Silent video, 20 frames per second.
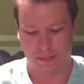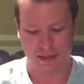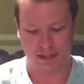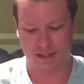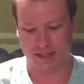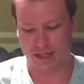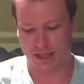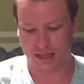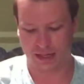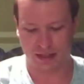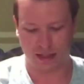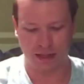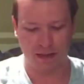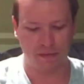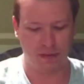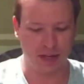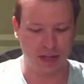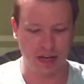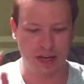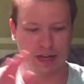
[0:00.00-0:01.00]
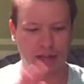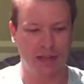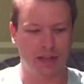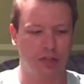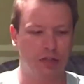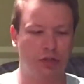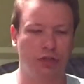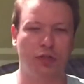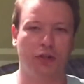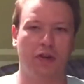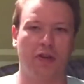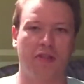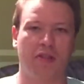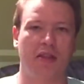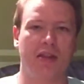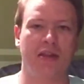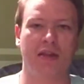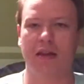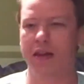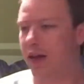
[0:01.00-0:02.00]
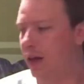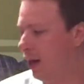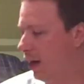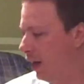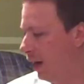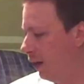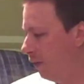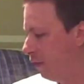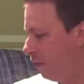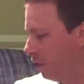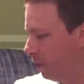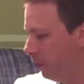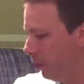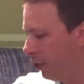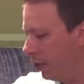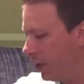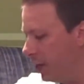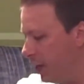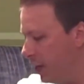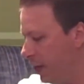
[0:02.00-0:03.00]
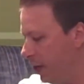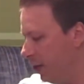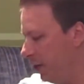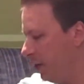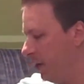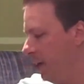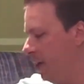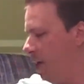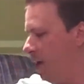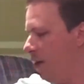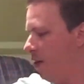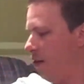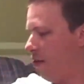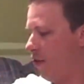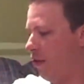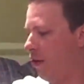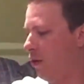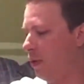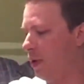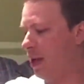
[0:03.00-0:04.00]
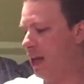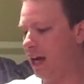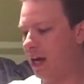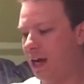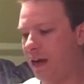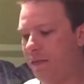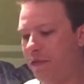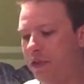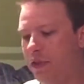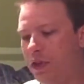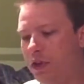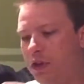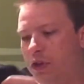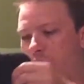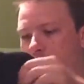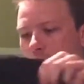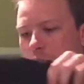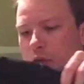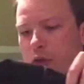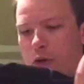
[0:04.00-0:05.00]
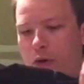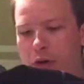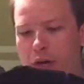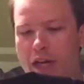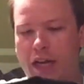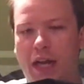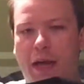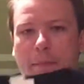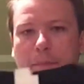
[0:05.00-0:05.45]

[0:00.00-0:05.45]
But uh, Cleveland Indians jersey, uh, a few more here. So we have the New York